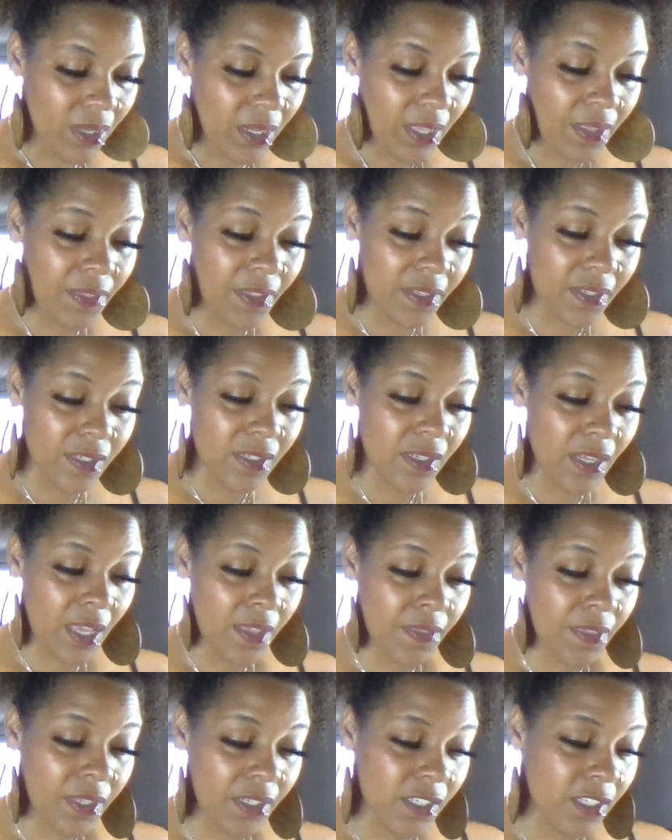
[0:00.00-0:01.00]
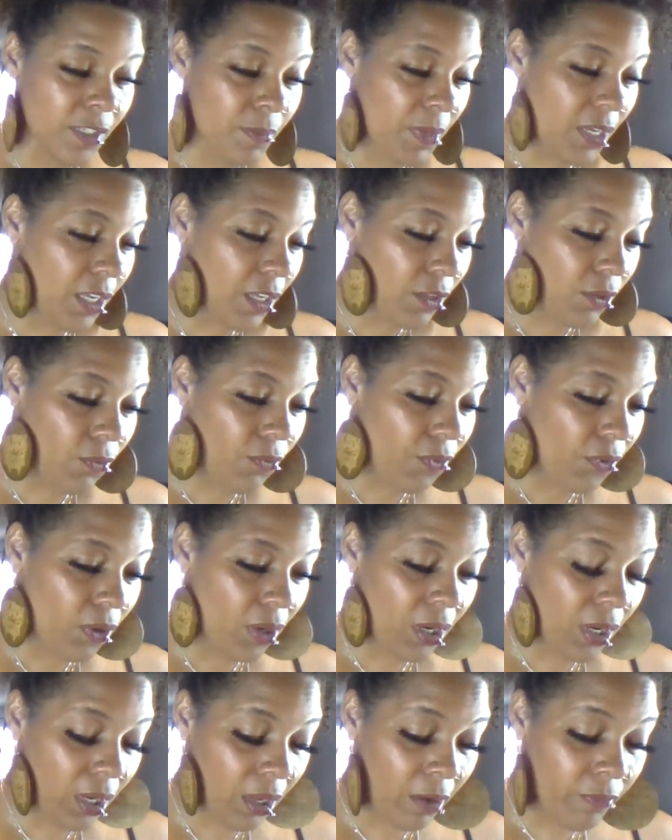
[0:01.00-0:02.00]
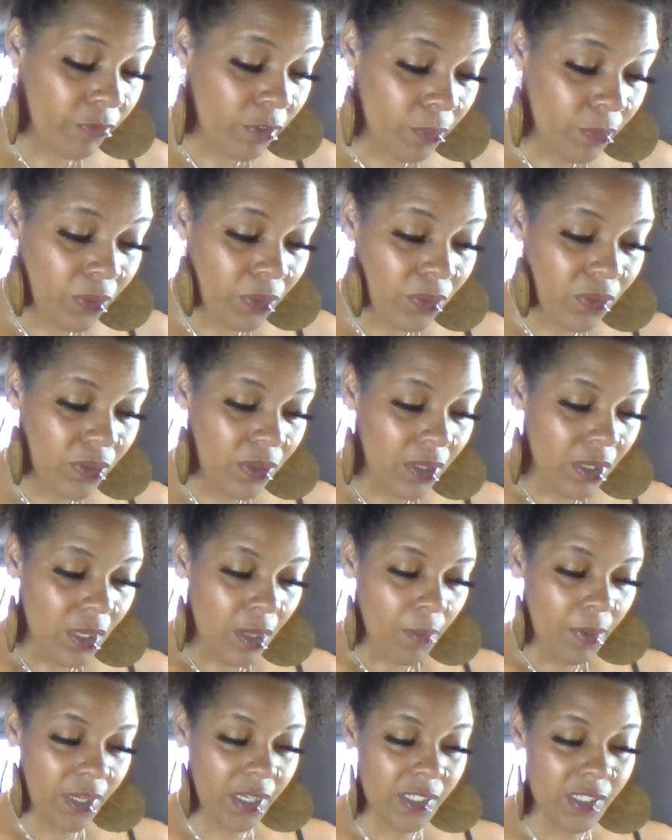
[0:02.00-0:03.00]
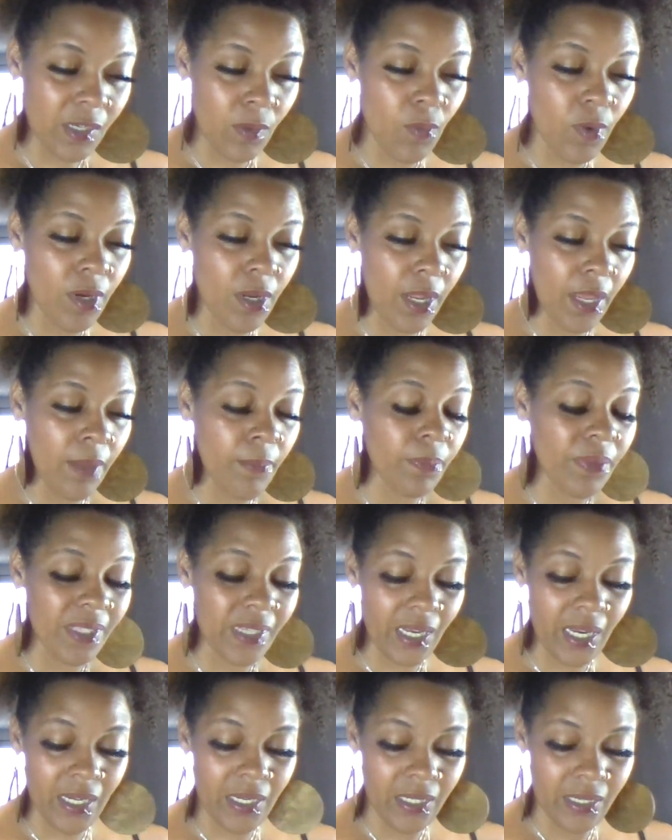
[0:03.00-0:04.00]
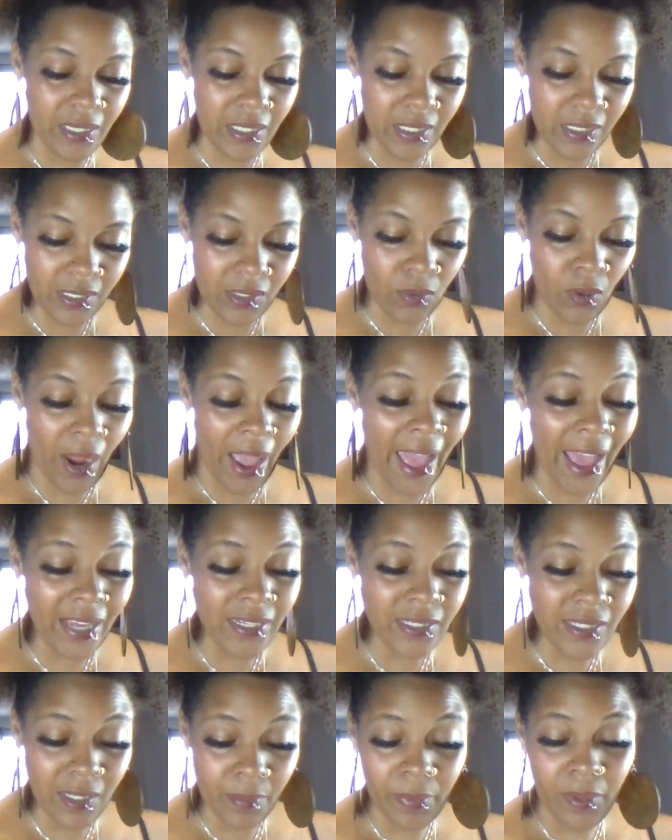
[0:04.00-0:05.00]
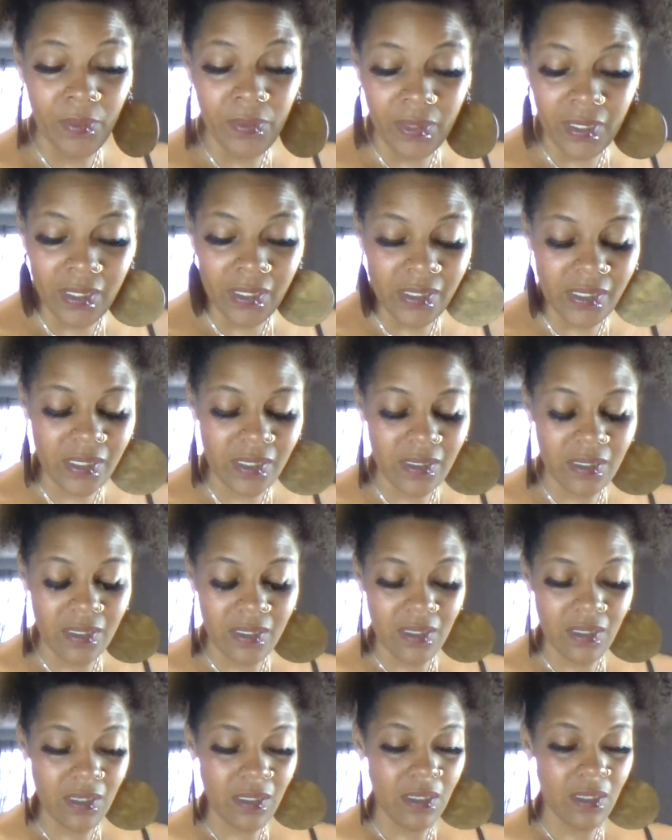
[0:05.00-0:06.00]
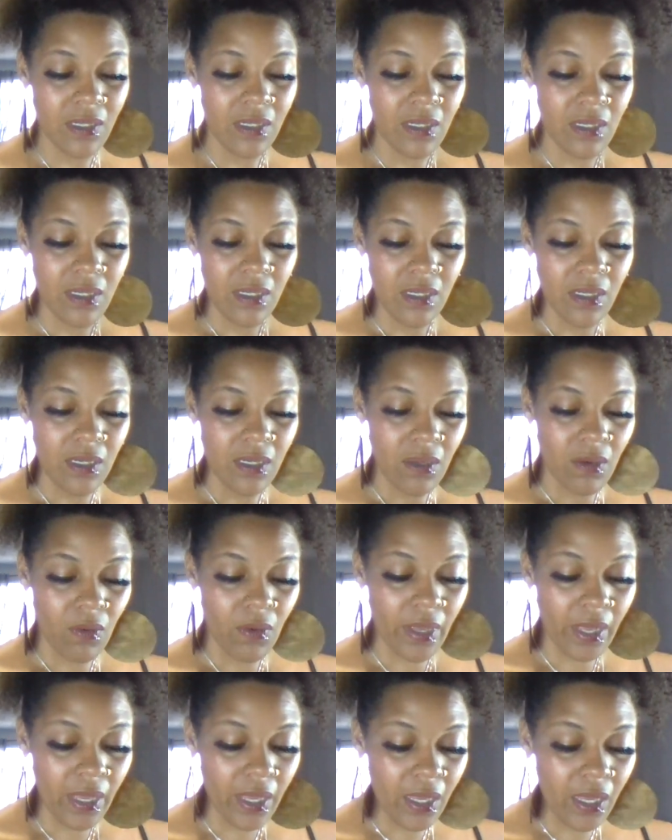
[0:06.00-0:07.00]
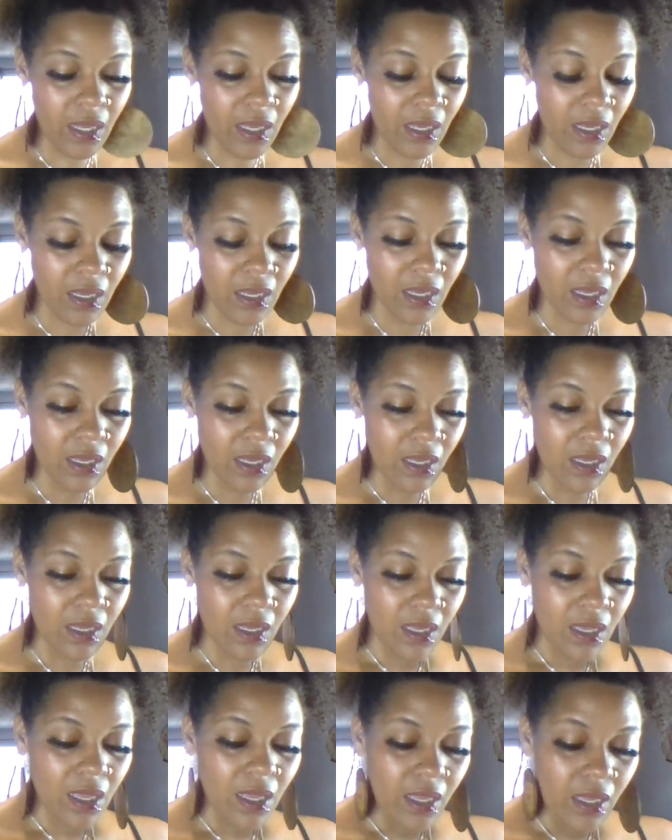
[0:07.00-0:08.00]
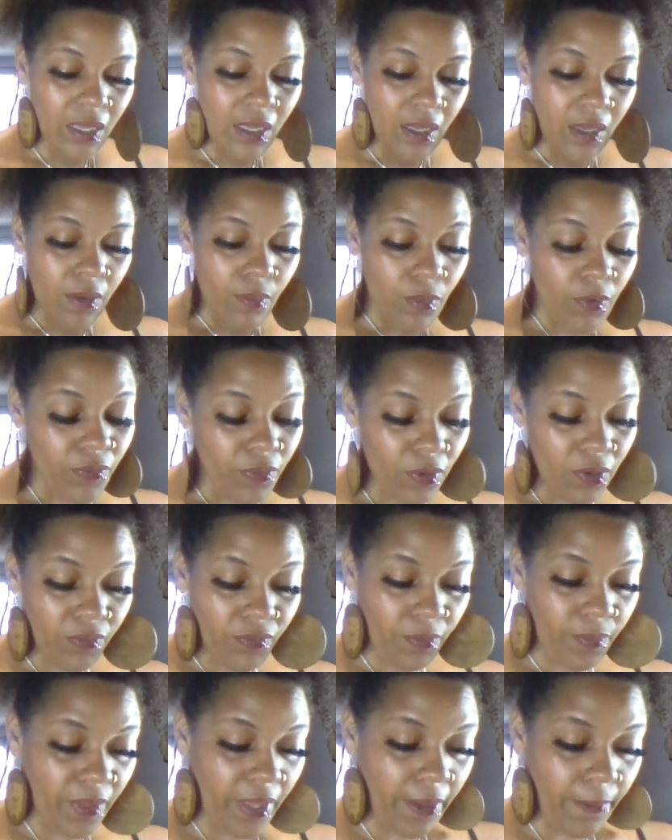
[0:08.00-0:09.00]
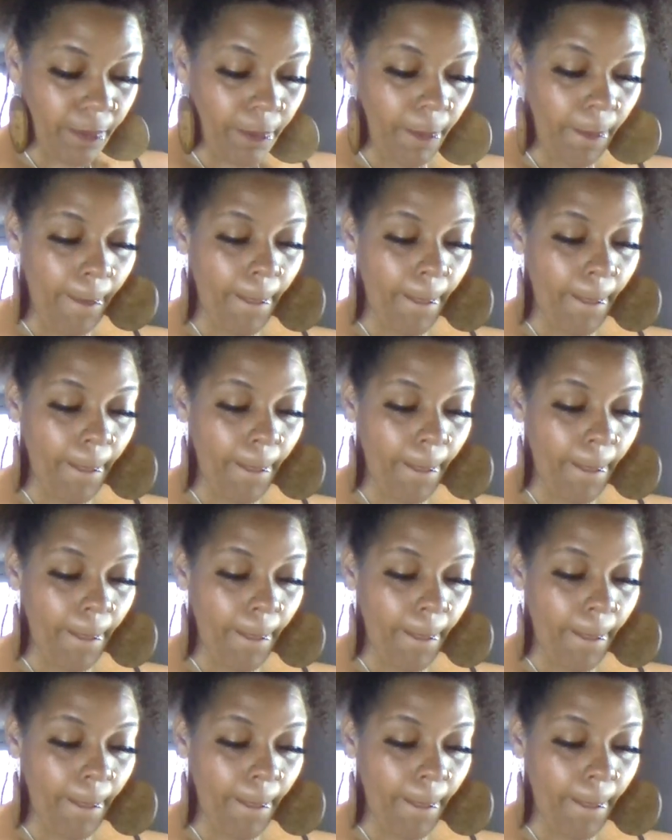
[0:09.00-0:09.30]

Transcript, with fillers: And this is and this is making you feel uncomfortable because someone implicated this or asked about this. Okay? Moving on from that.